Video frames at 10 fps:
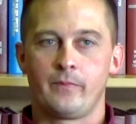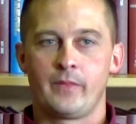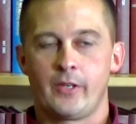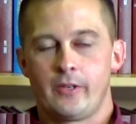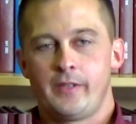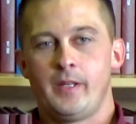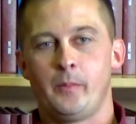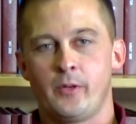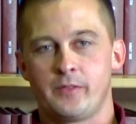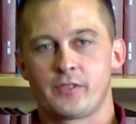There are a
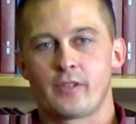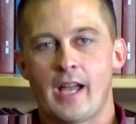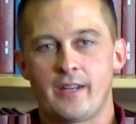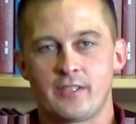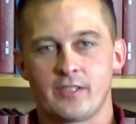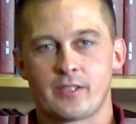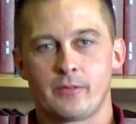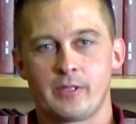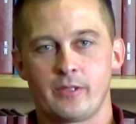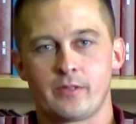number of strategies to
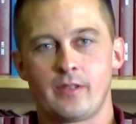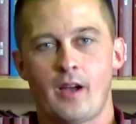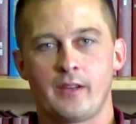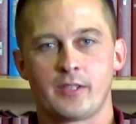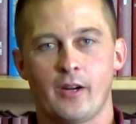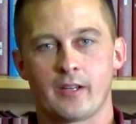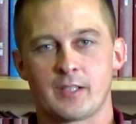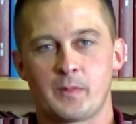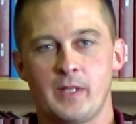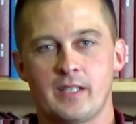reduce non-target
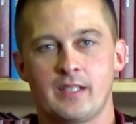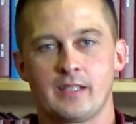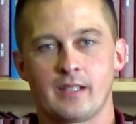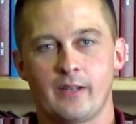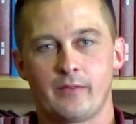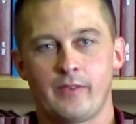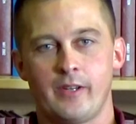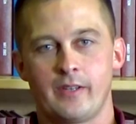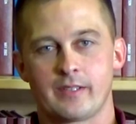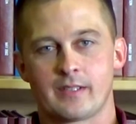species
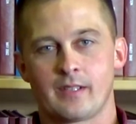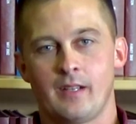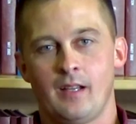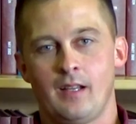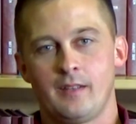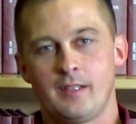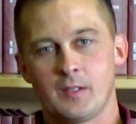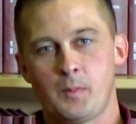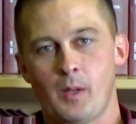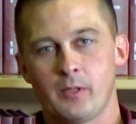interference.
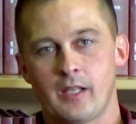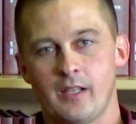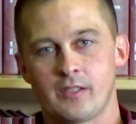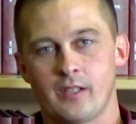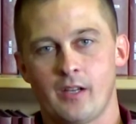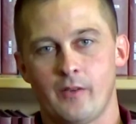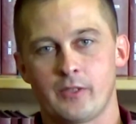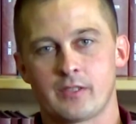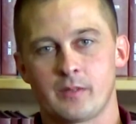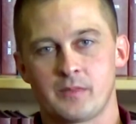This publication
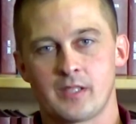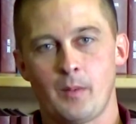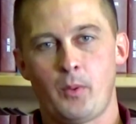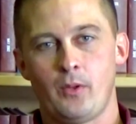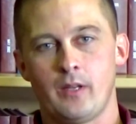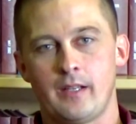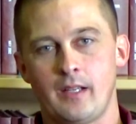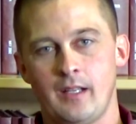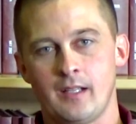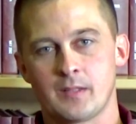covers some simple
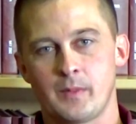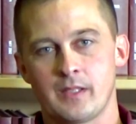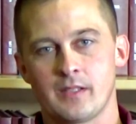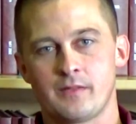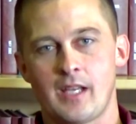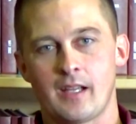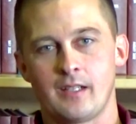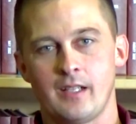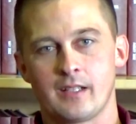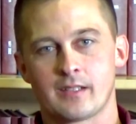and inexpensive
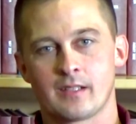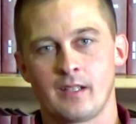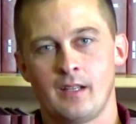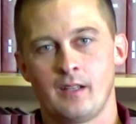techniques